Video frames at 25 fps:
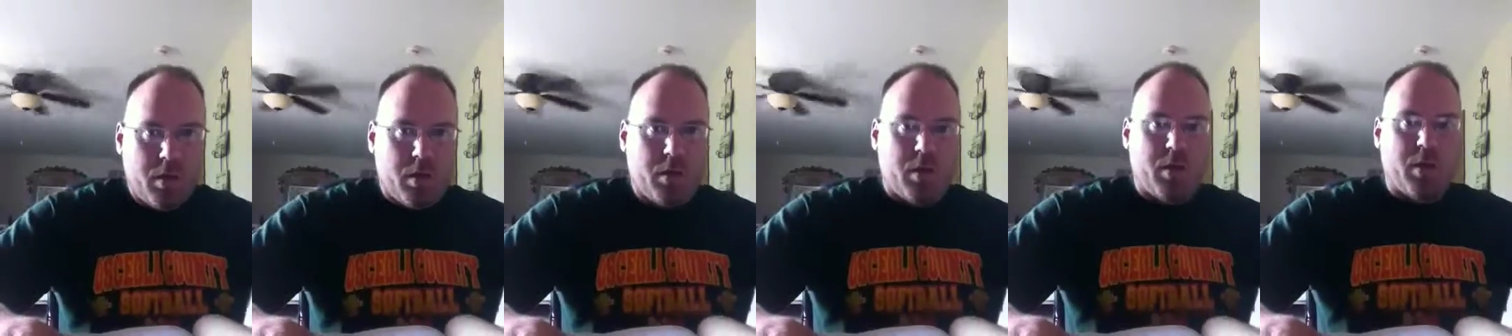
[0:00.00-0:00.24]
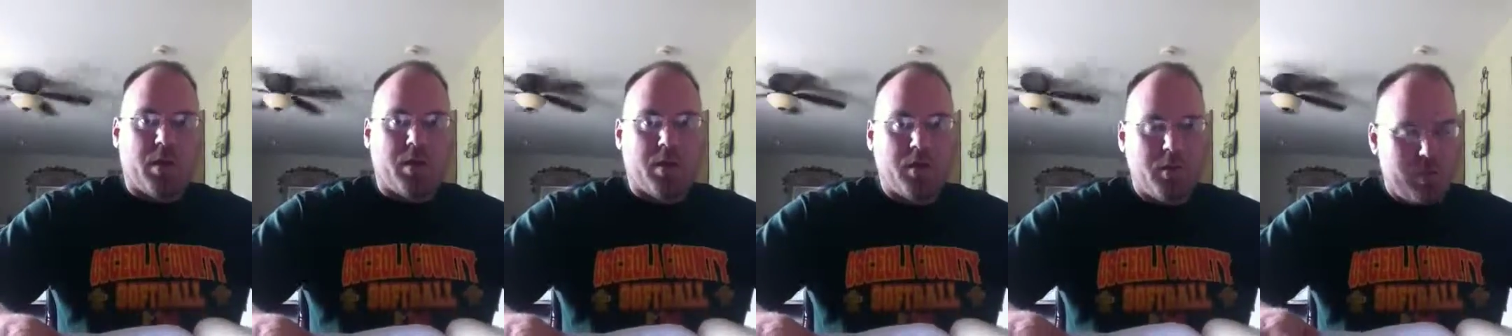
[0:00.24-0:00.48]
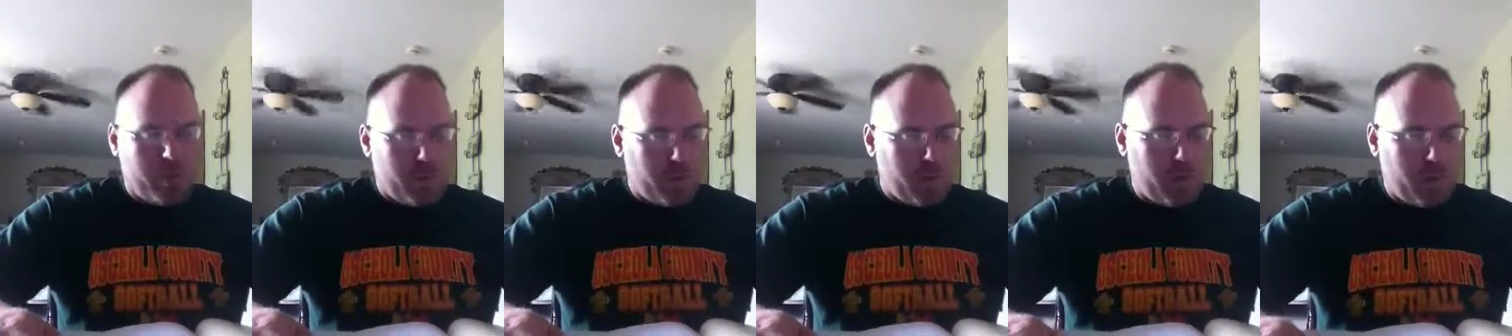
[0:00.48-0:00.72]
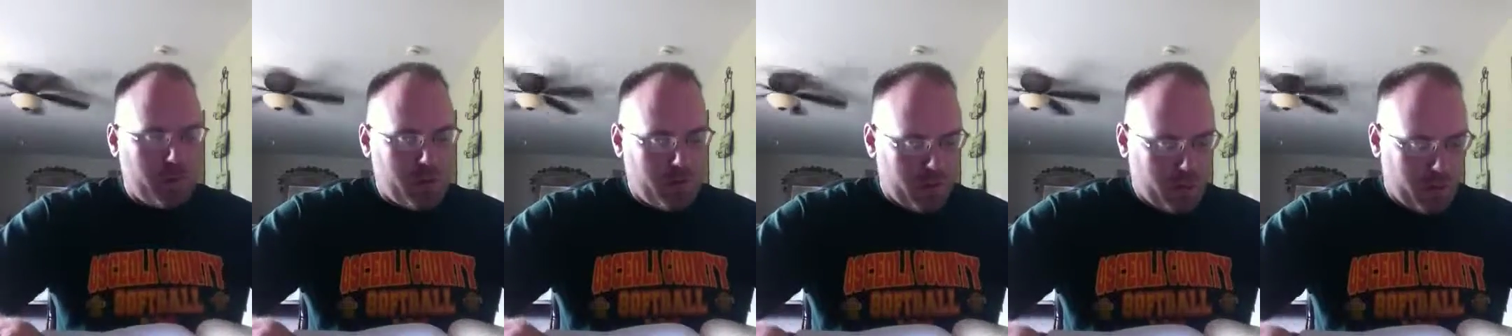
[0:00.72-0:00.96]
Hello.
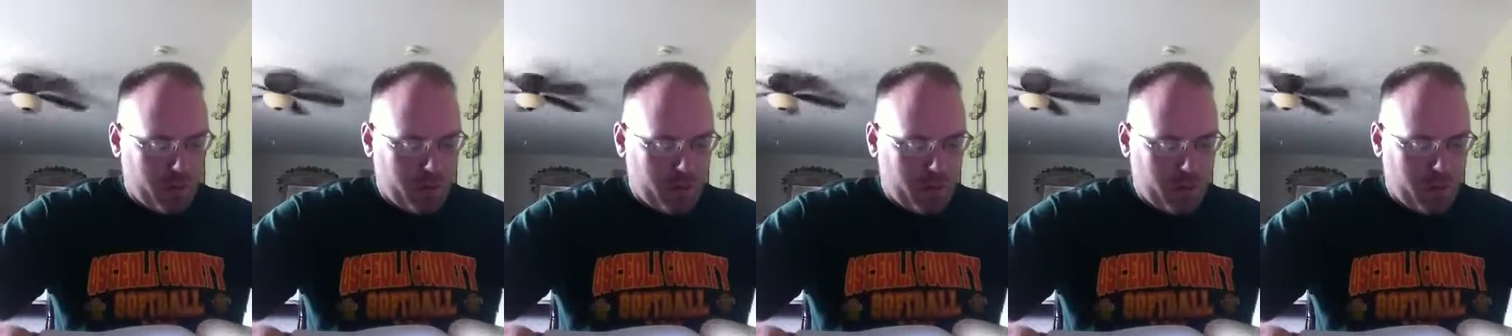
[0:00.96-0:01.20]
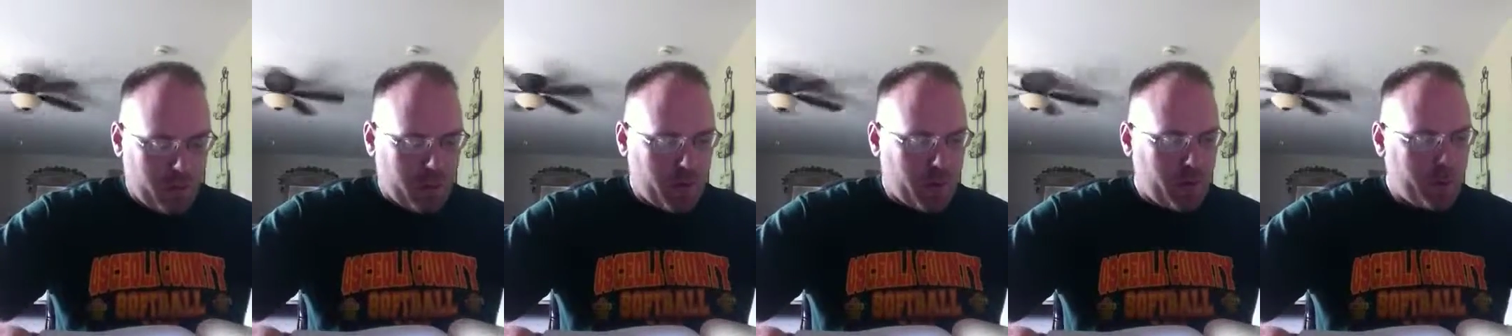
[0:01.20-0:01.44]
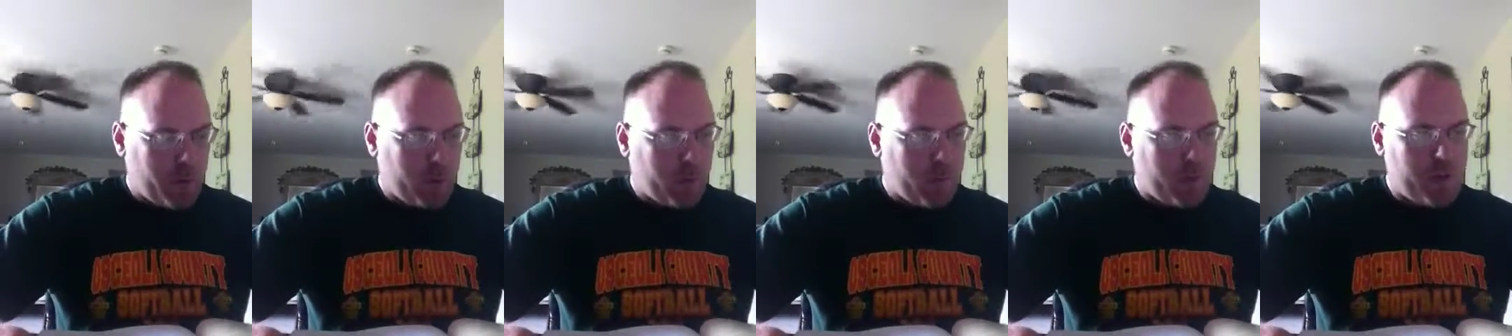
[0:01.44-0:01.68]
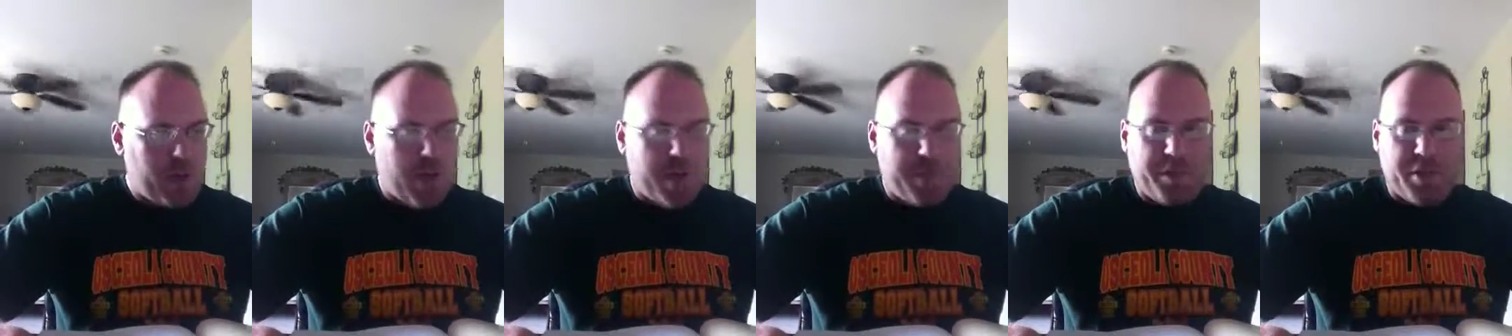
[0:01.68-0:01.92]

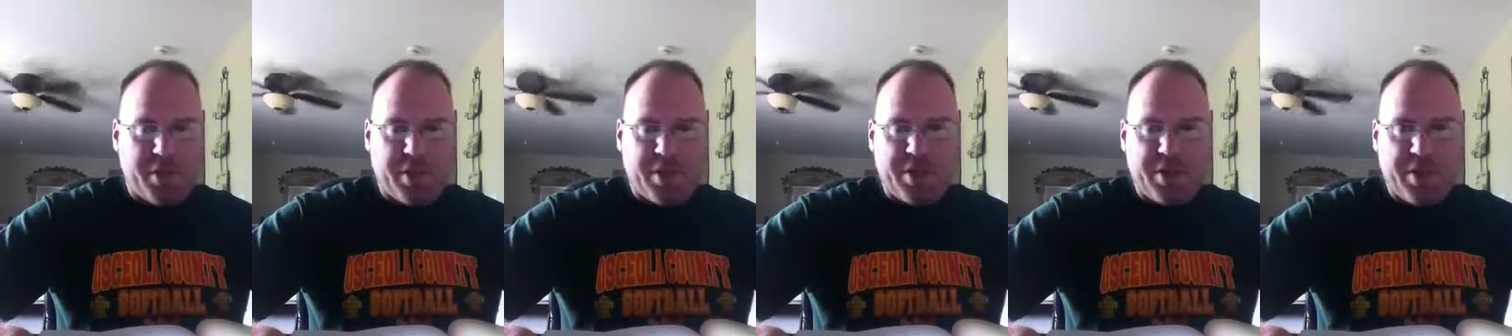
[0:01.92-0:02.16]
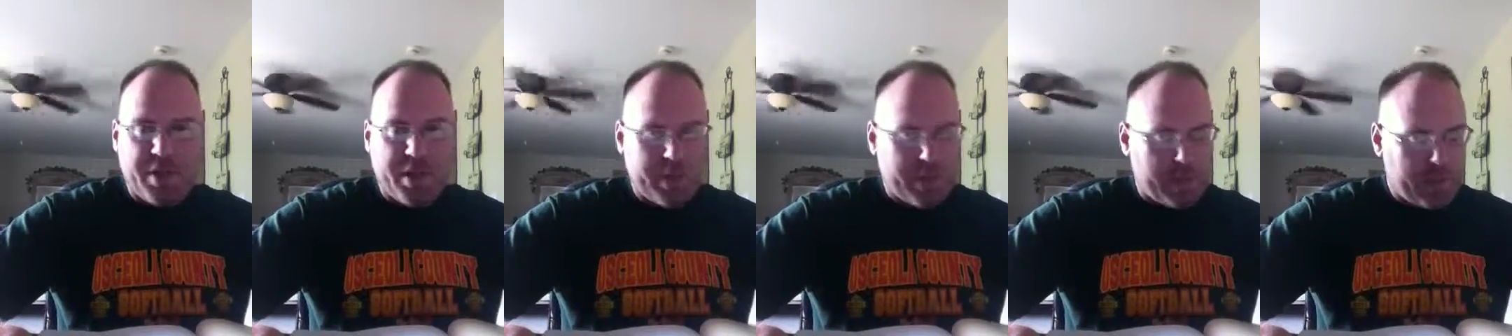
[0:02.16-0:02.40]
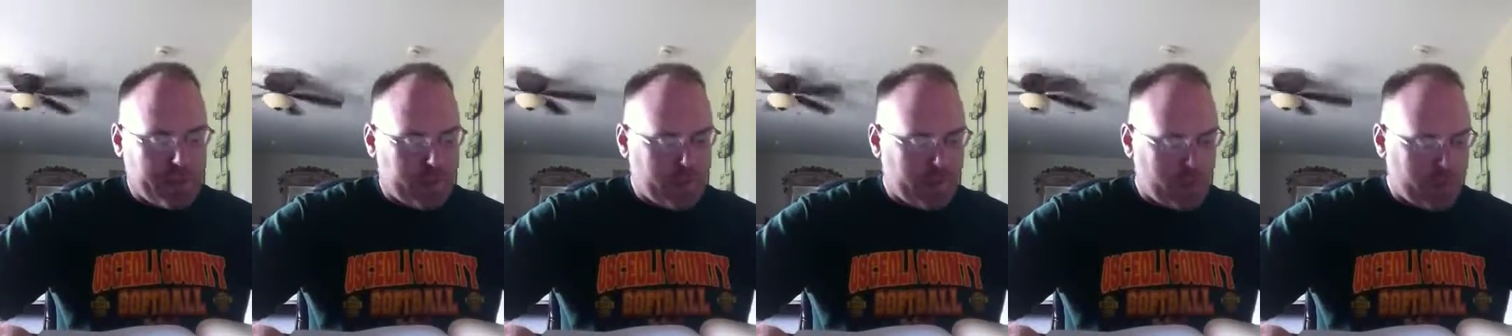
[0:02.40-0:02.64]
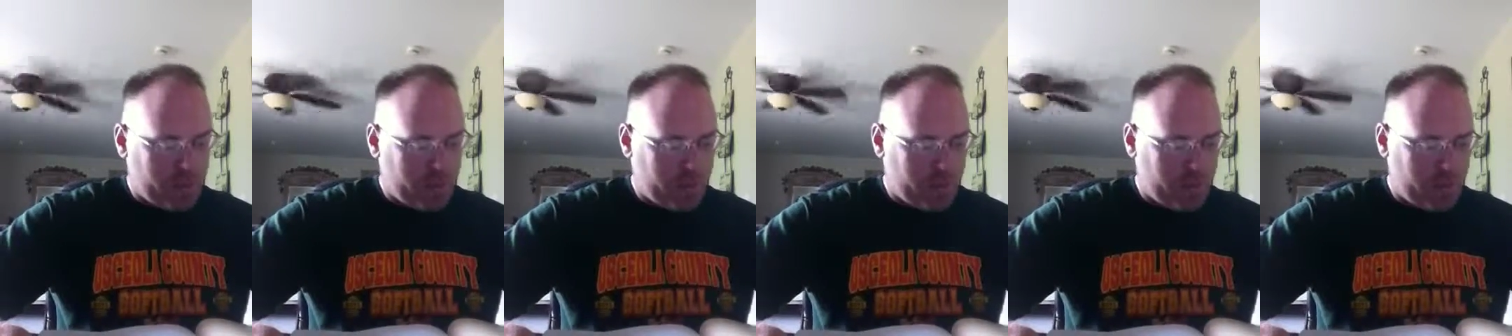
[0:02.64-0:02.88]
Chapter 6,